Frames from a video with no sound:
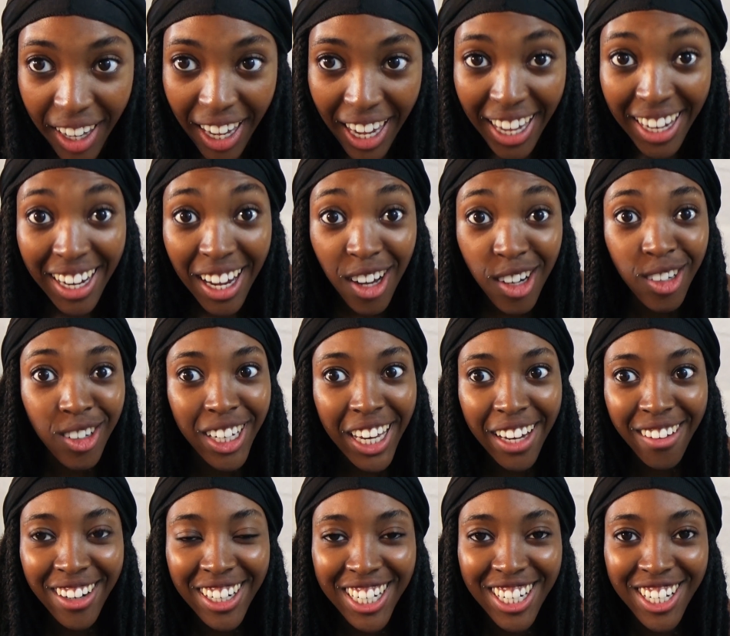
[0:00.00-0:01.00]
And now I'll
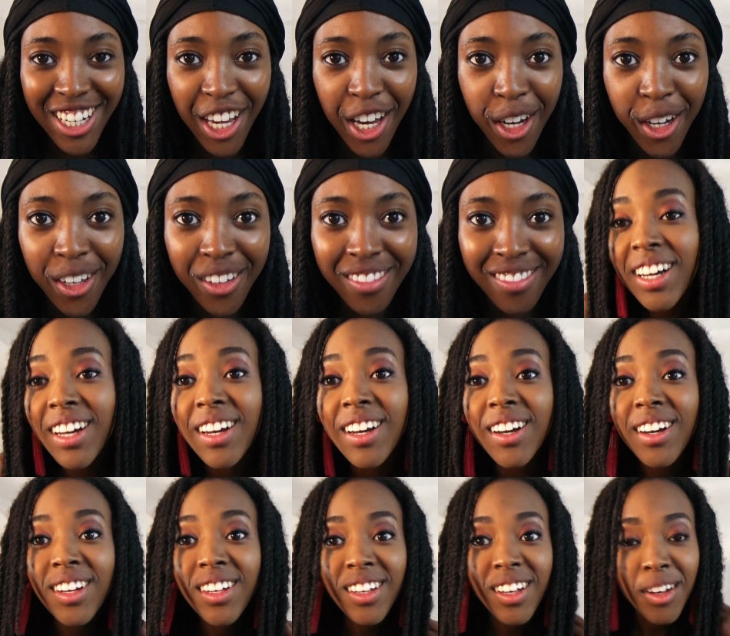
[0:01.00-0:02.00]
get ready to go.
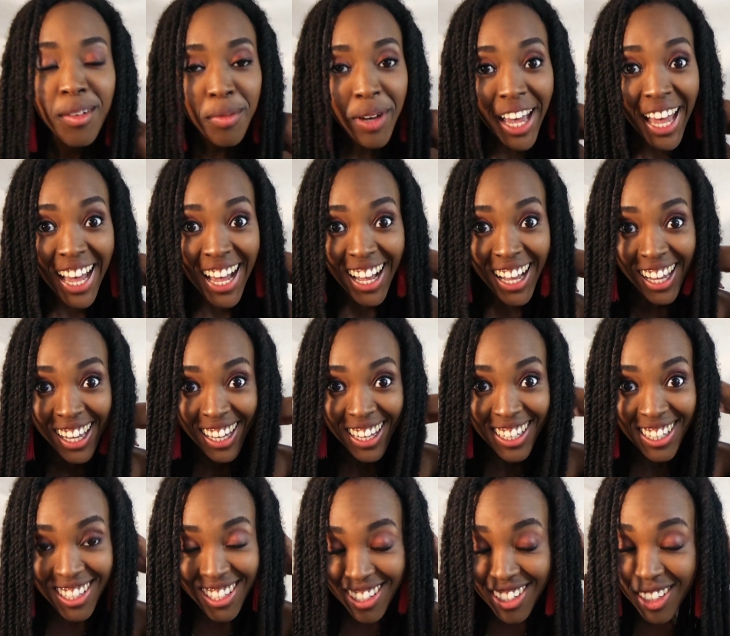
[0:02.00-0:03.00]
My hair
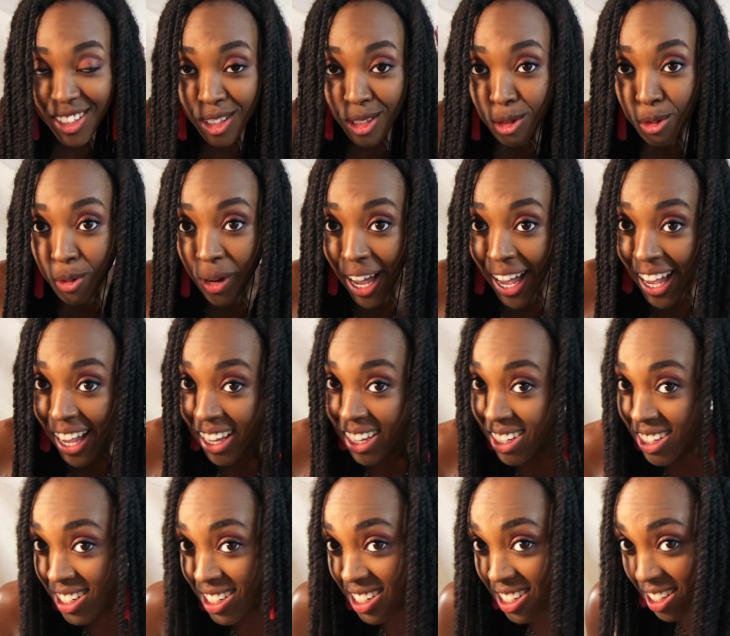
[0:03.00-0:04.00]
is still
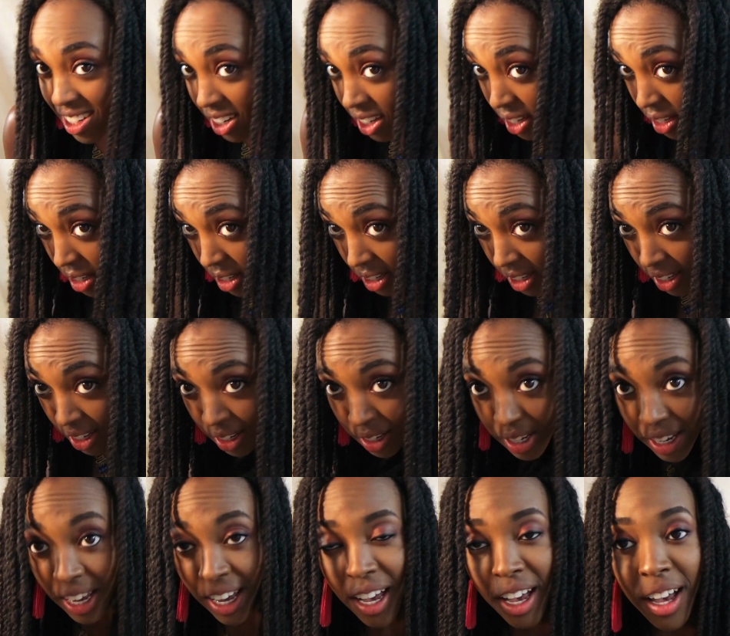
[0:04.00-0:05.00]
wet,
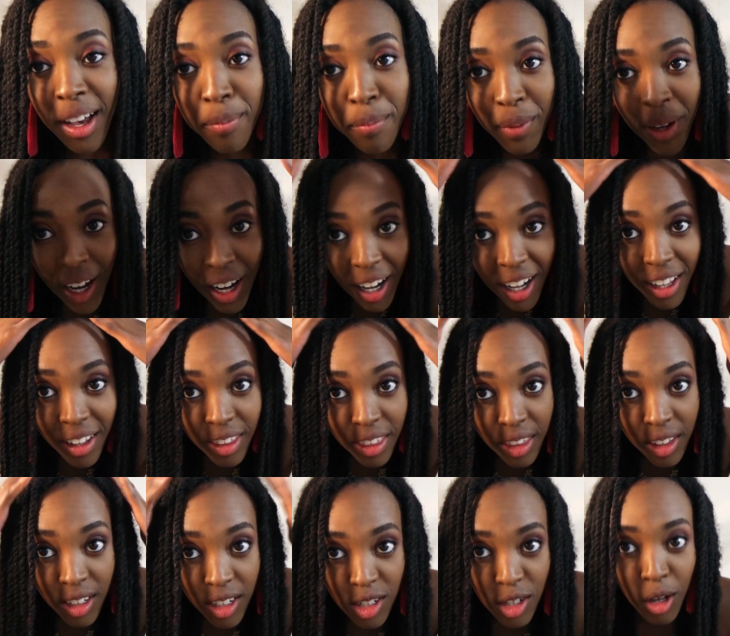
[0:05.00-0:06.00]
but
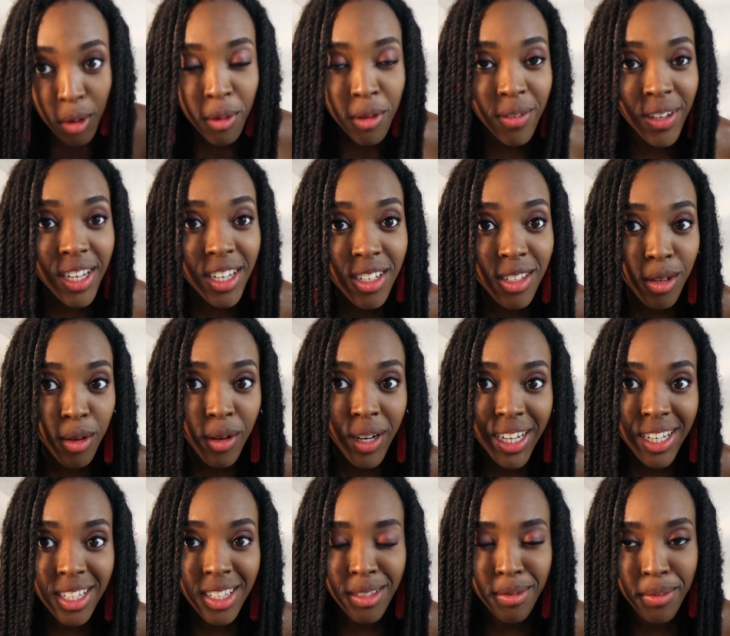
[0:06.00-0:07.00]
the top of it is
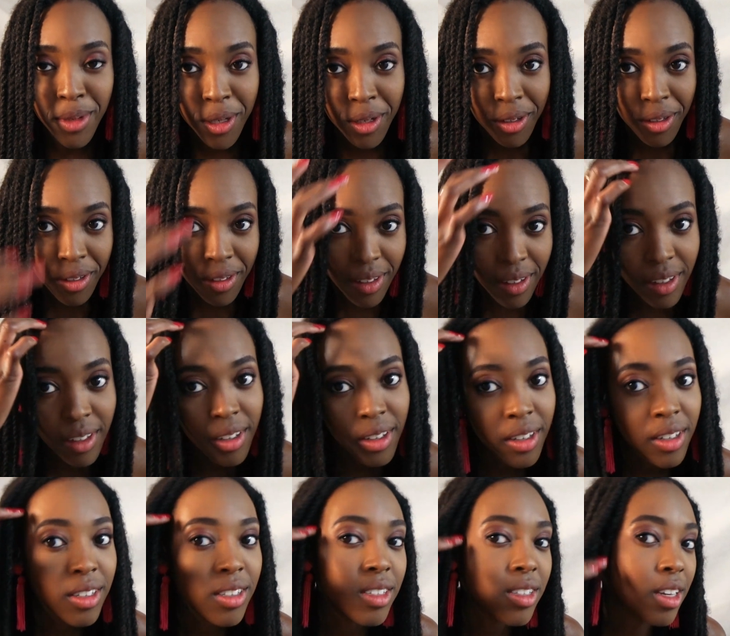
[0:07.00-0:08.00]
quite smooth.
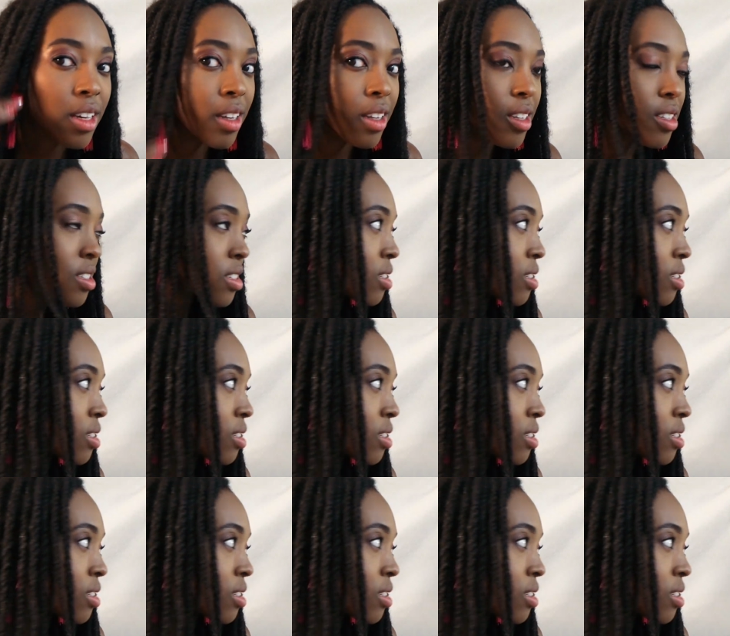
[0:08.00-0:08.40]
So this